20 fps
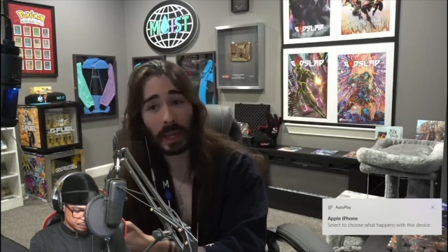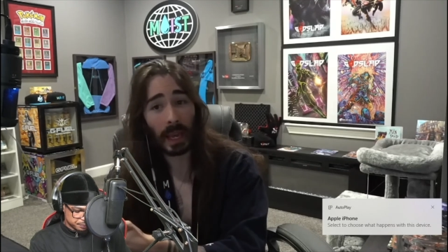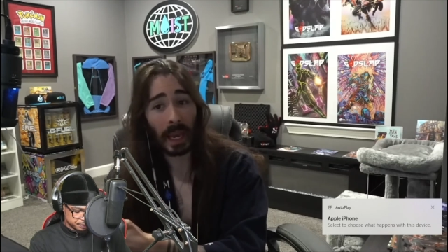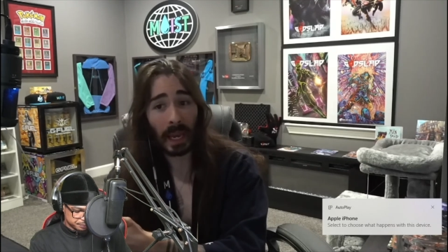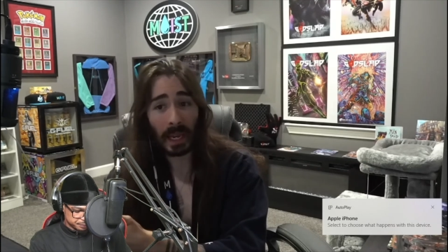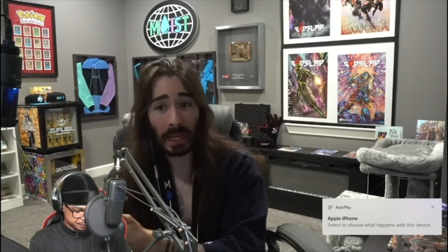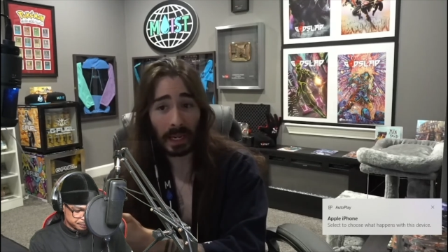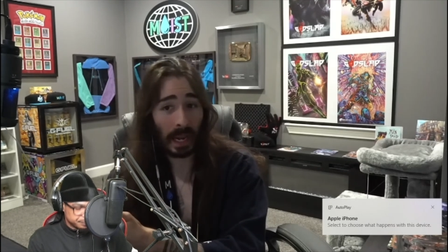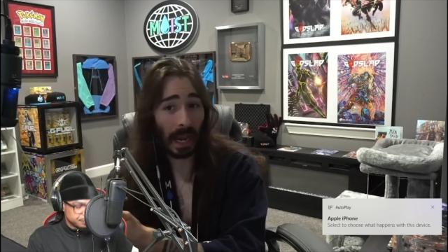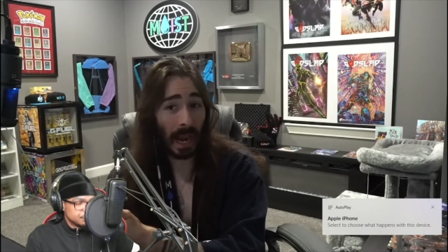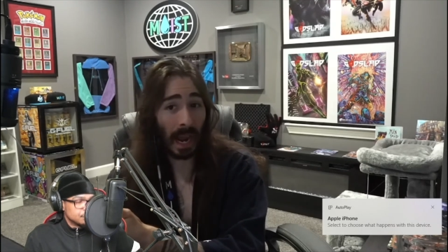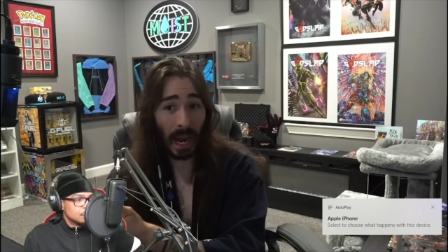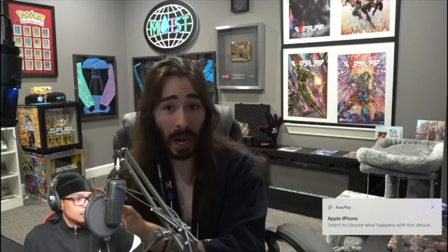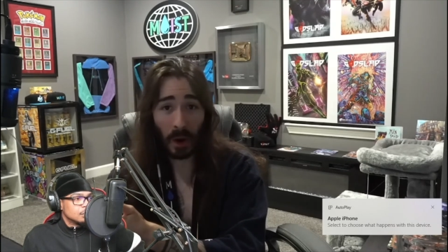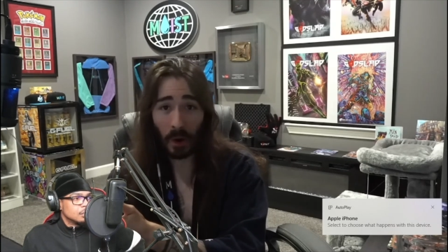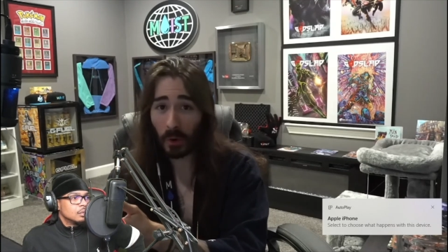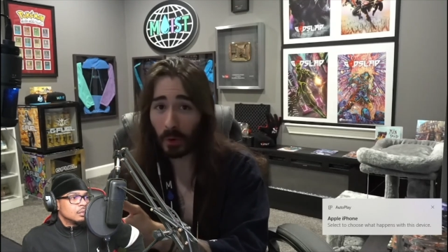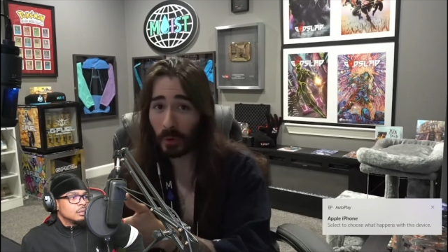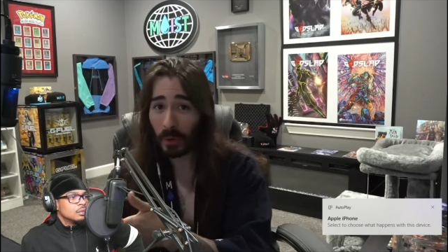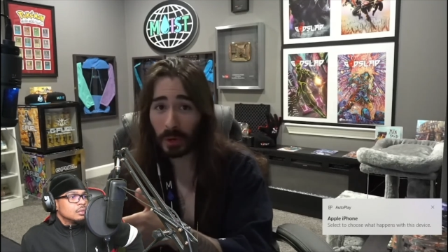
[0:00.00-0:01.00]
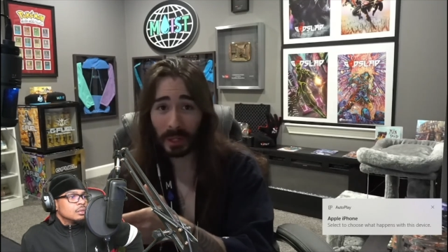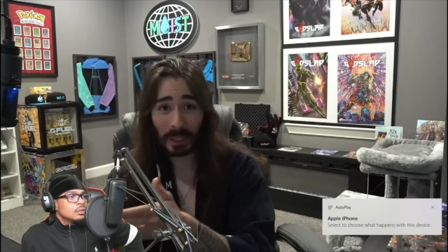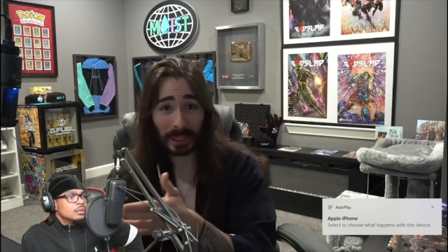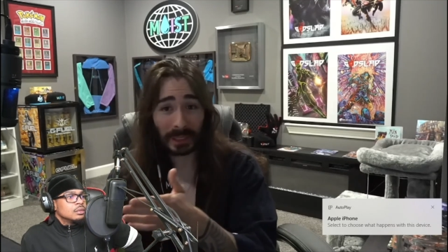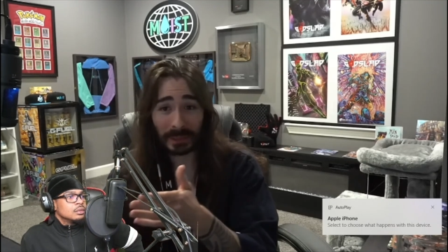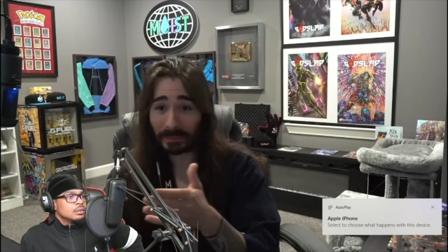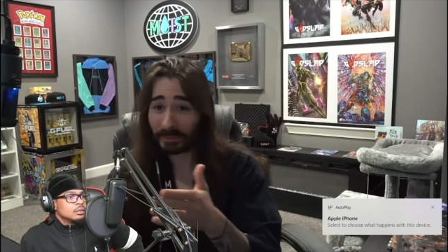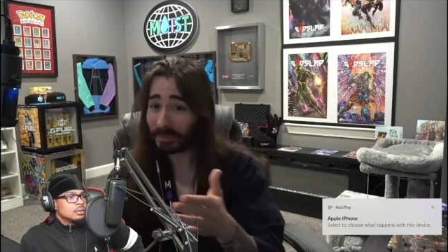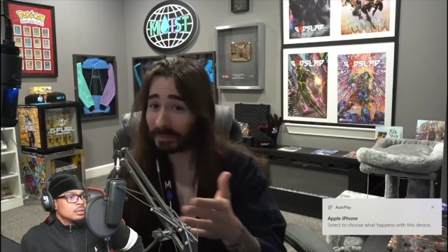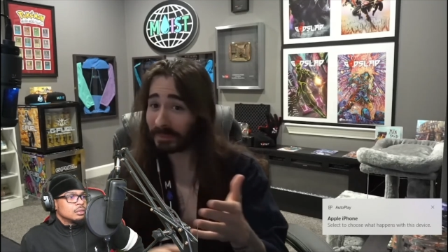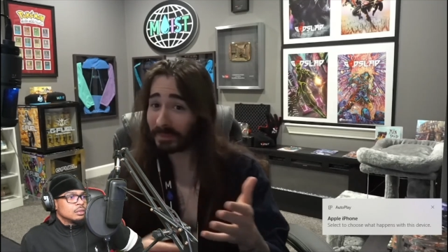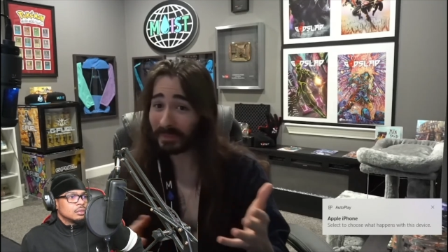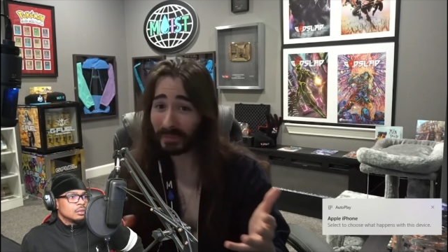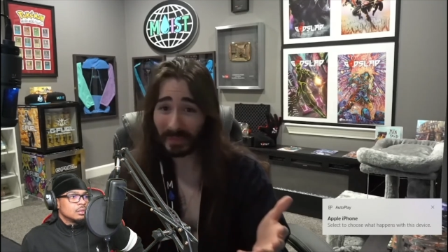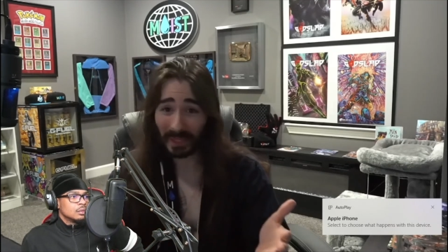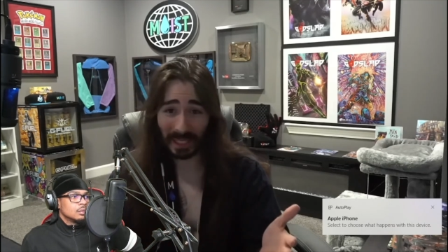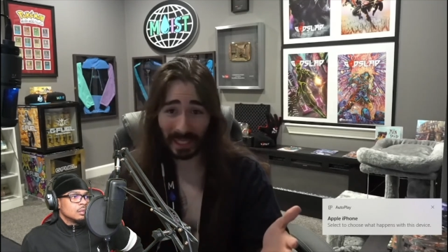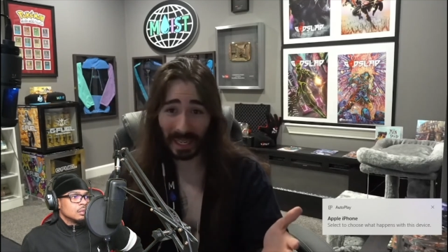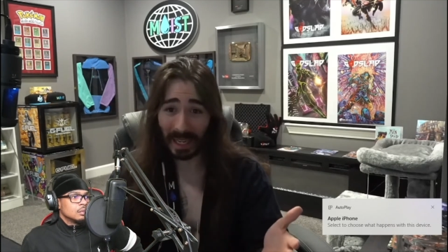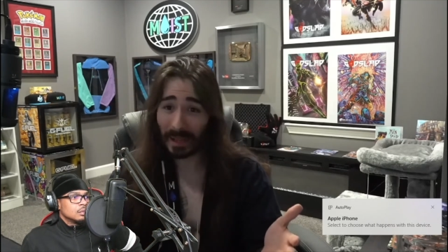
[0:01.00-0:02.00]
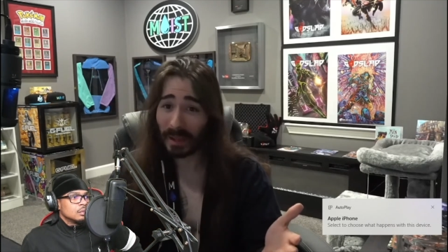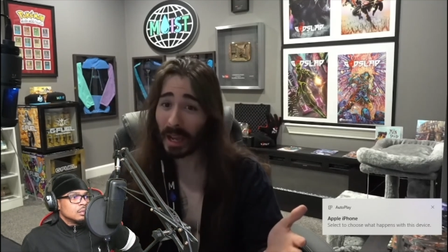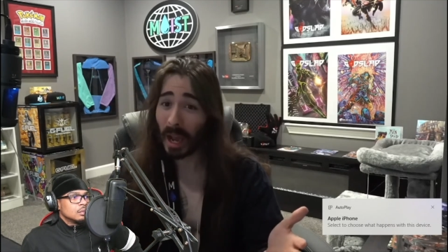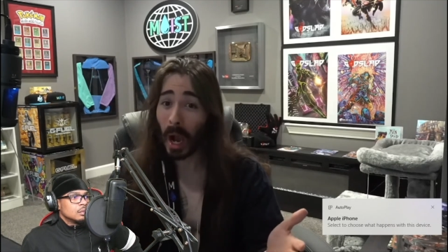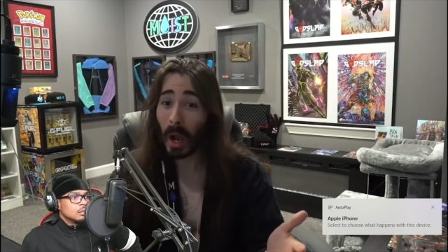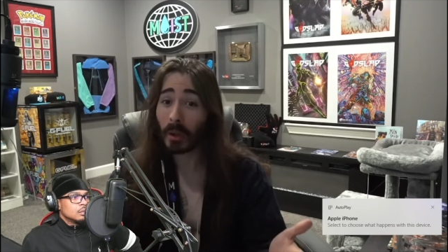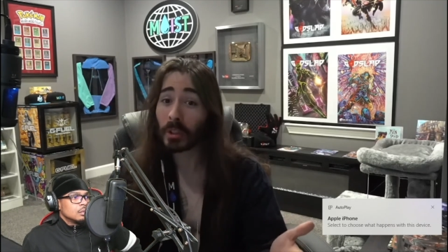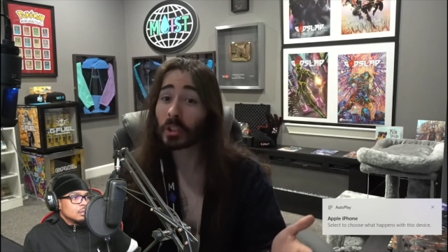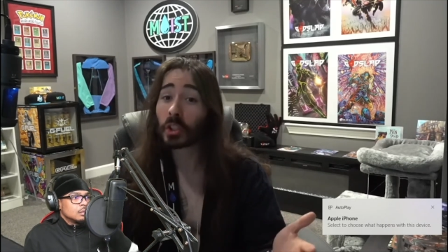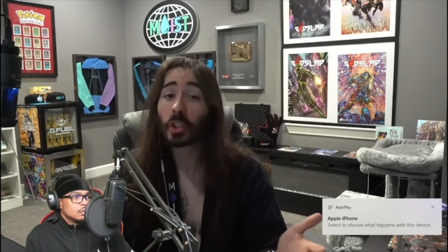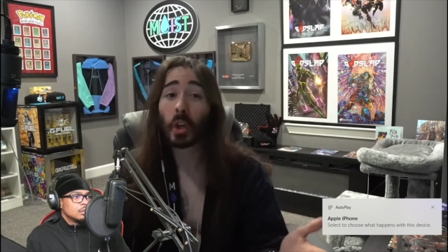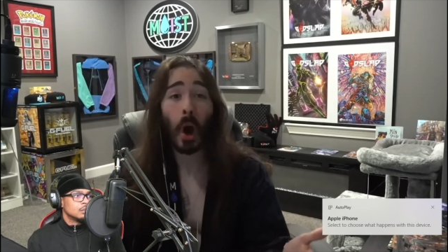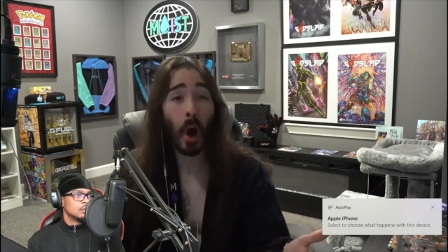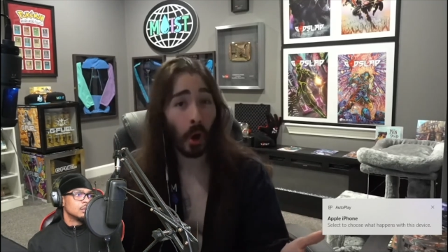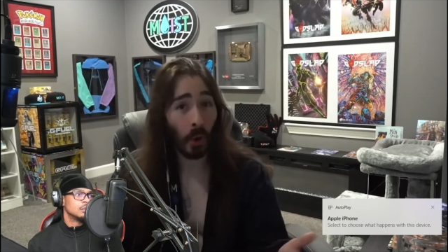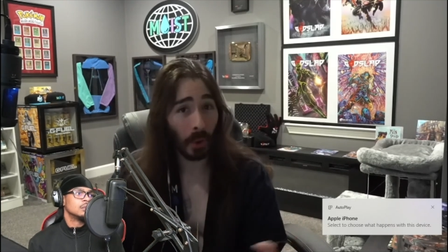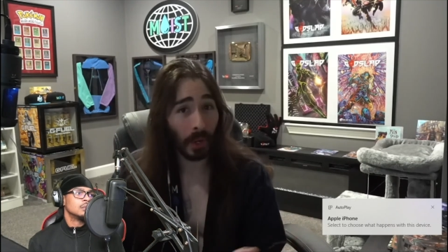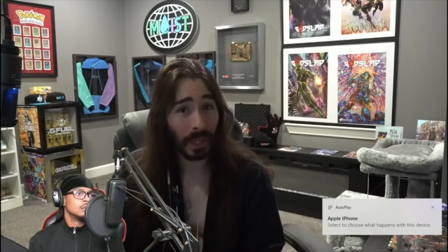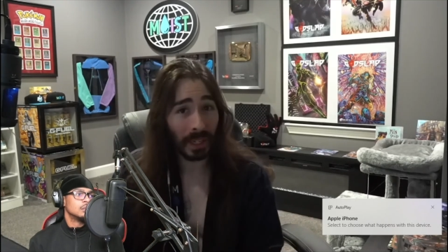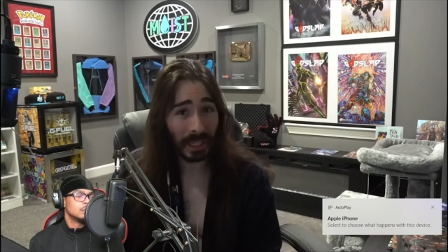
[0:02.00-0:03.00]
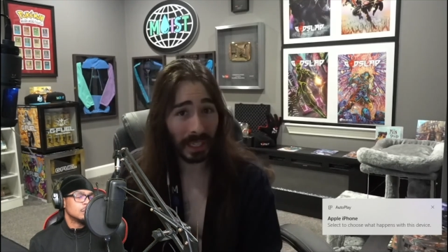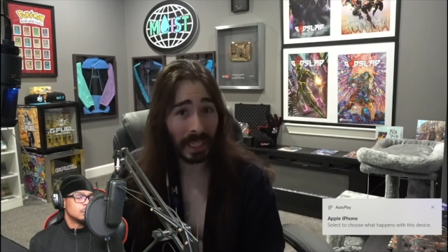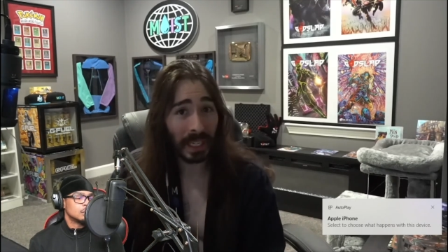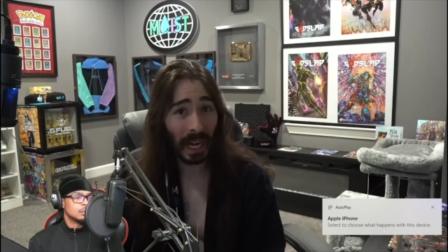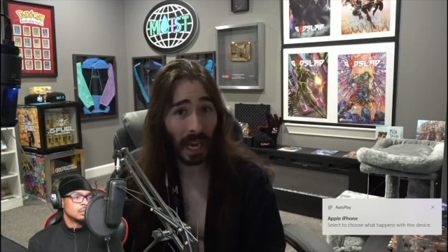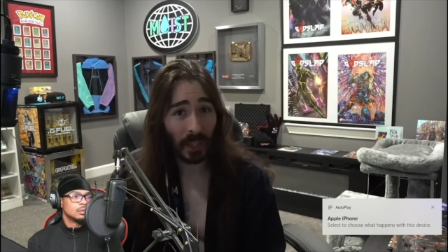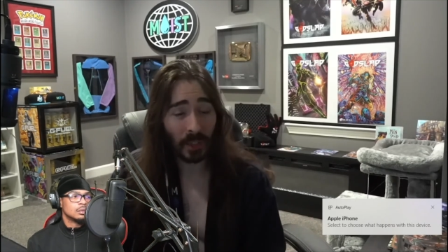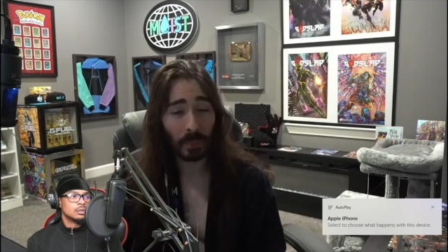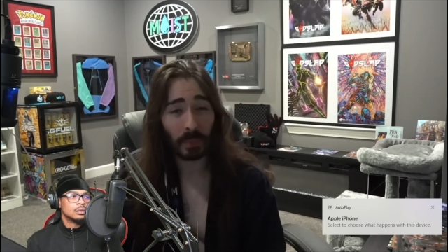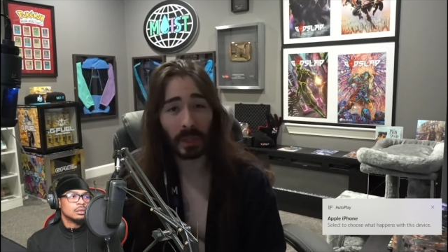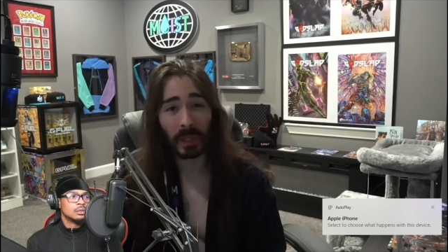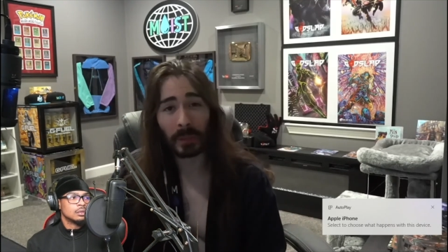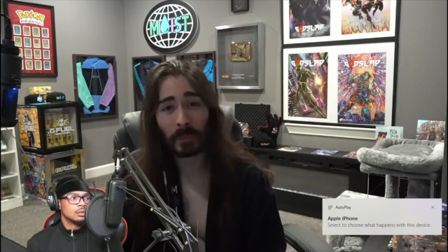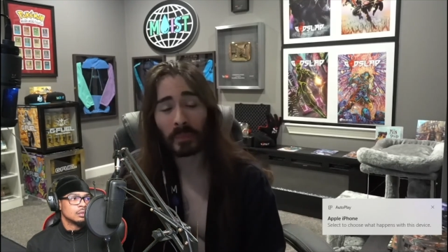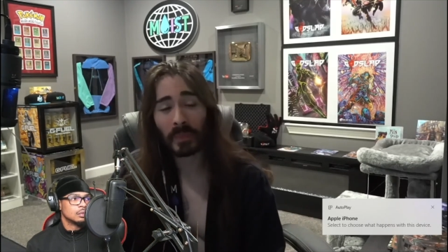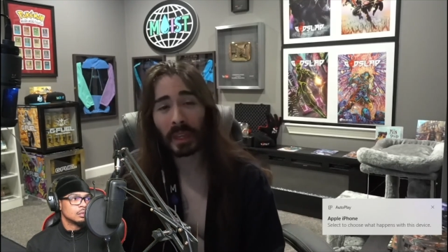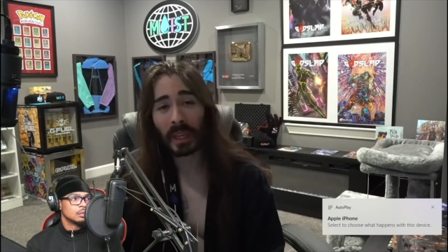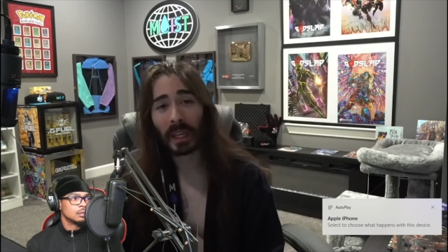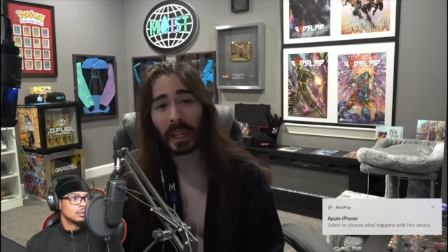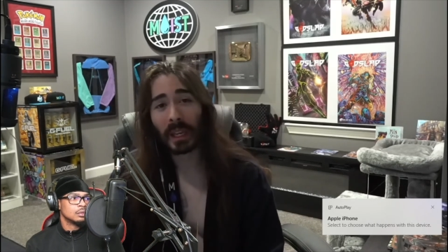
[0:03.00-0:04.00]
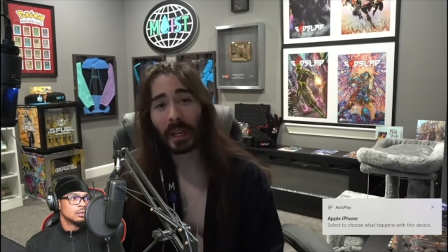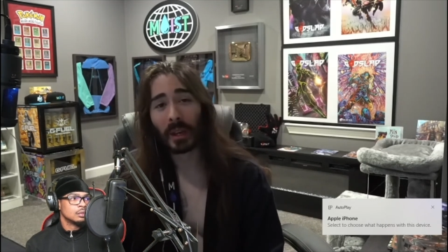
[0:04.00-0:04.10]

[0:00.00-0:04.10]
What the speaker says: and how scarring it has been,